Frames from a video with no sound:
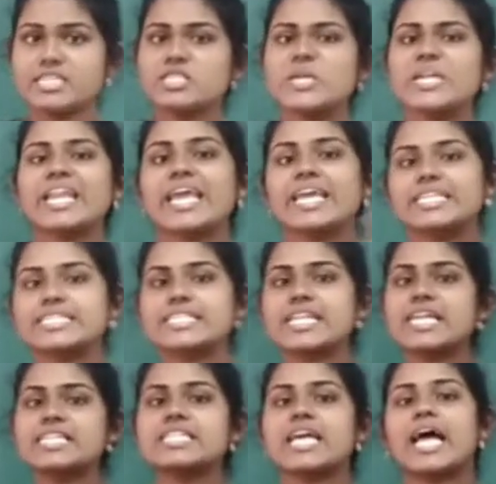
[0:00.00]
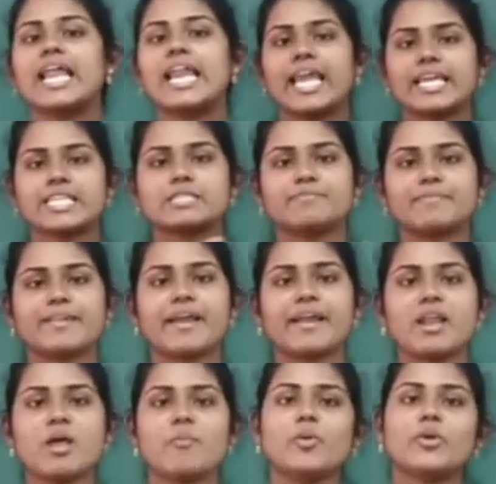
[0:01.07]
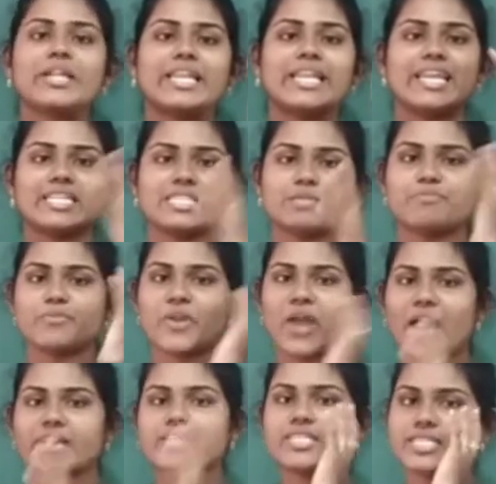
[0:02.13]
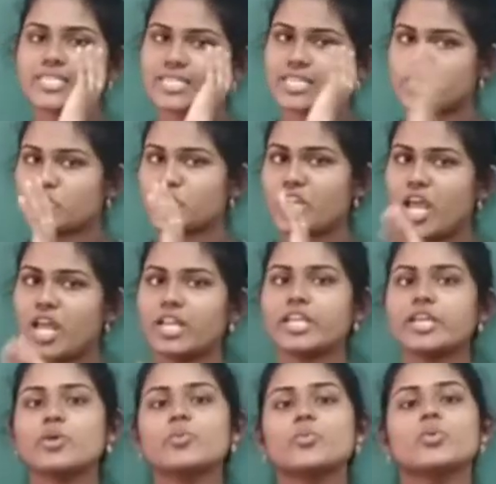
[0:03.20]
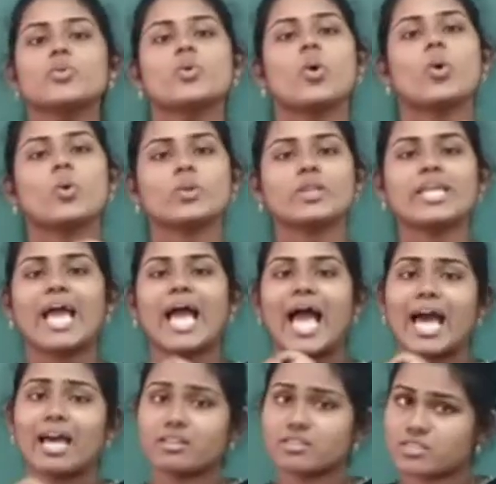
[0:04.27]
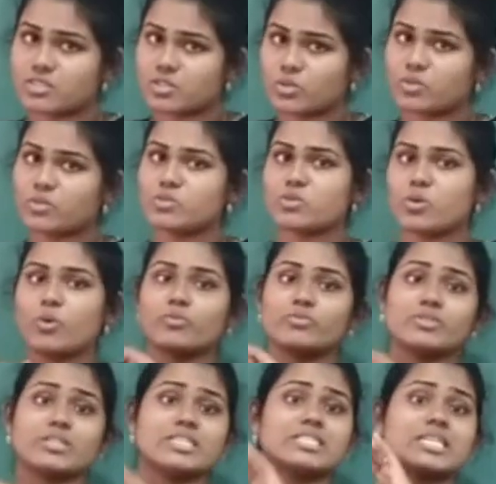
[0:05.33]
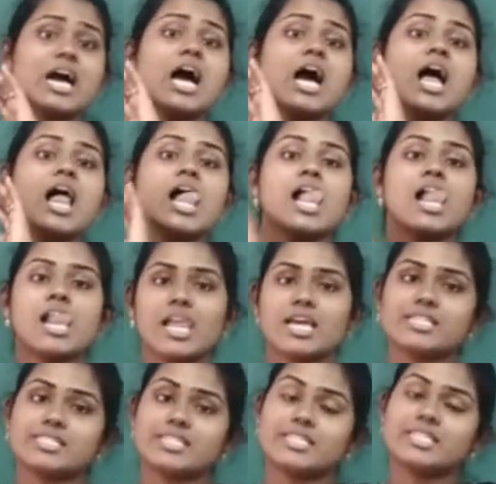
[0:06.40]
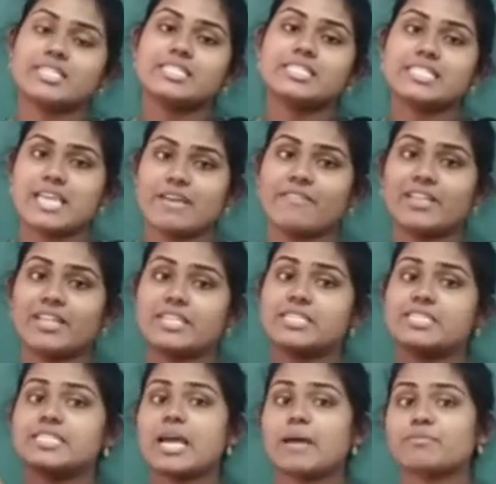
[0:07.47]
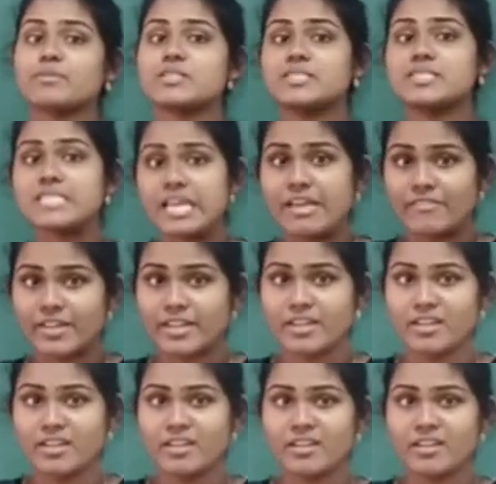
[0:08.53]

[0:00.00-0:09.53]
So next class I'll explain about let's practice session. I'll give you all the answers of this lesson 7, that is chapter 7,